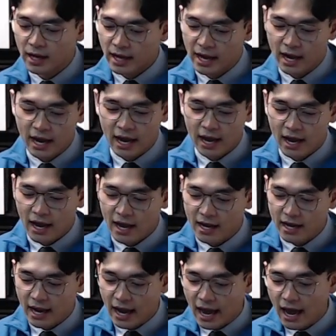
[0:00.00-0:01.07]

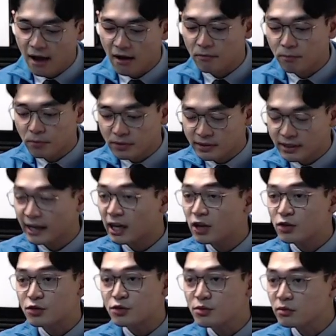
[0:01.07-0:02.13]
and send
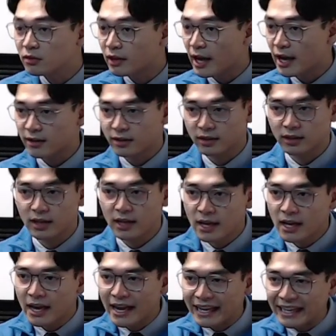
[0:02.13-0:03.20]
out new letter,
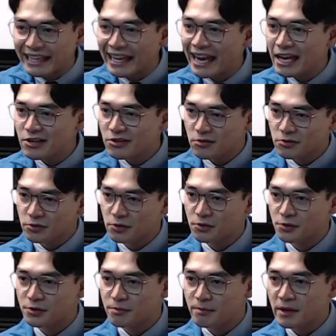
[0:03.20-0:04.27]
engage on
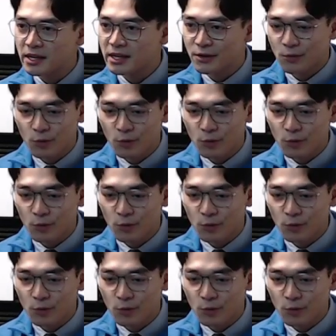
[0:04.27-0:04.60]
social media.